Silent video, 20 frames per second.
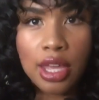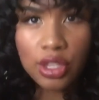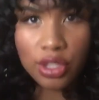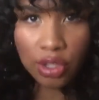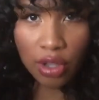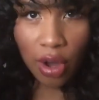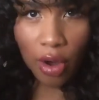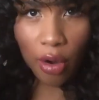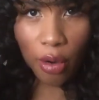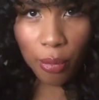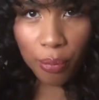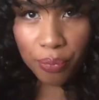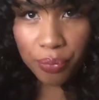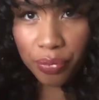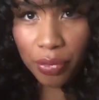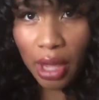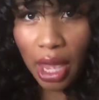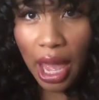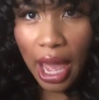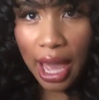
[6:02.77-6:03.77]
So
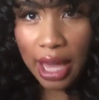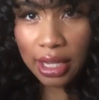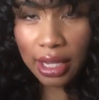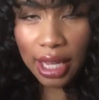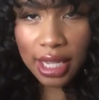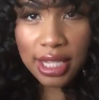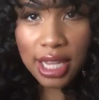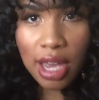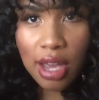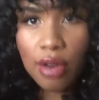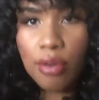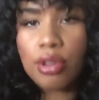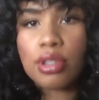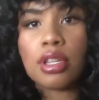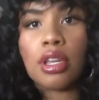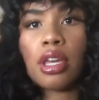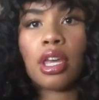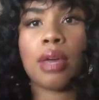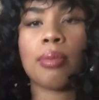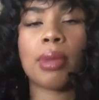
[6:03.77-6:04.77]
I liked how it was
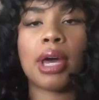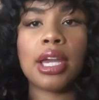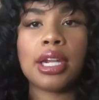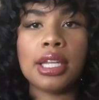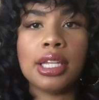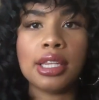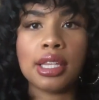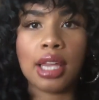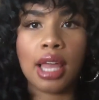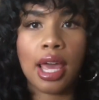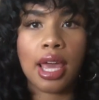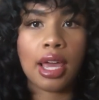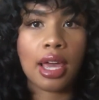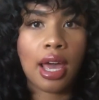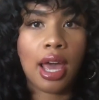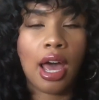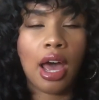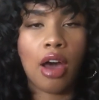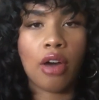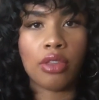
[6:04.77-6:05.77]
looking, but I didn't like
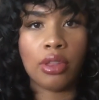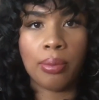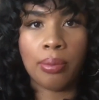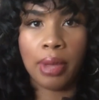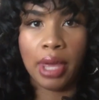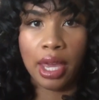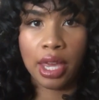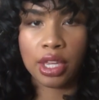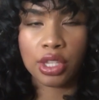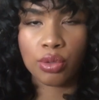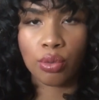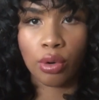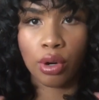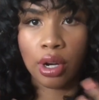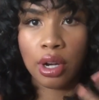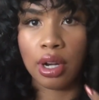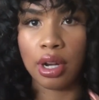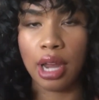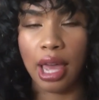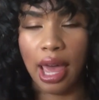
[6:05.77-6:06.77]
how the bangs
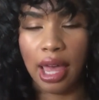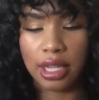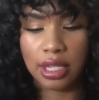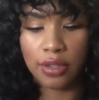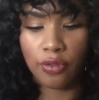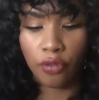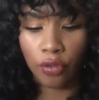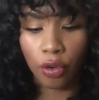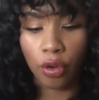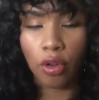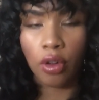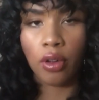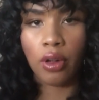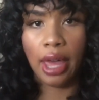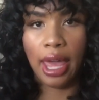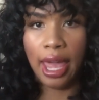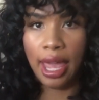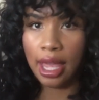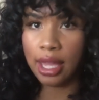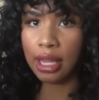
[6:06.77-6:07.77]
weren't as
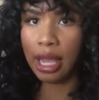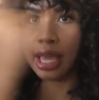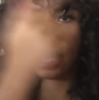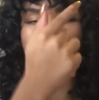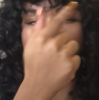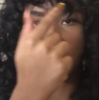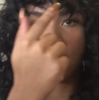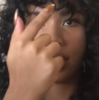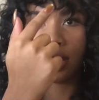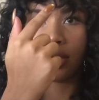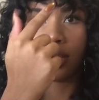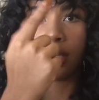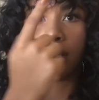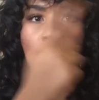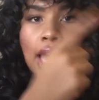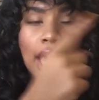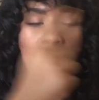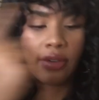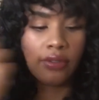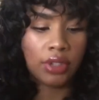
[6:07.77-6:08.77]
full and I could see the
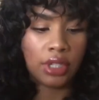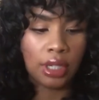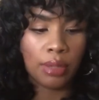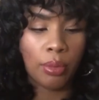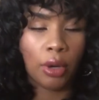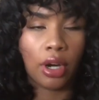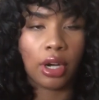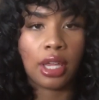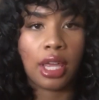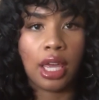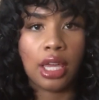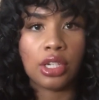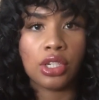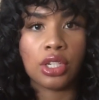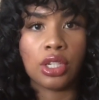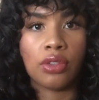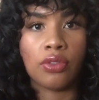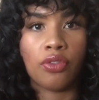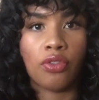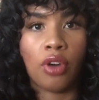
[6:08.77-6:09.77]
line of
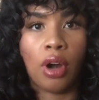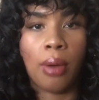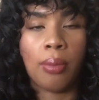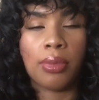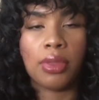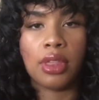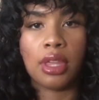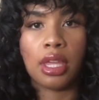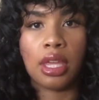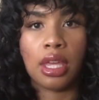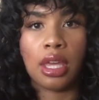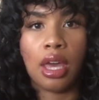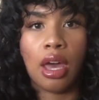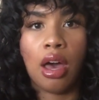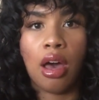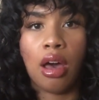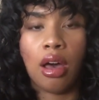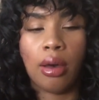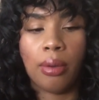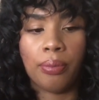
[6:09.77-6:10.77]
demarcation from the,
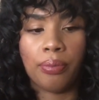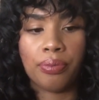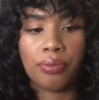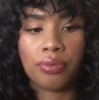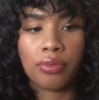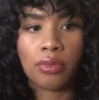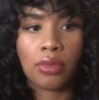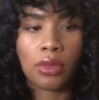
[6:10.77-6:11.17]
um,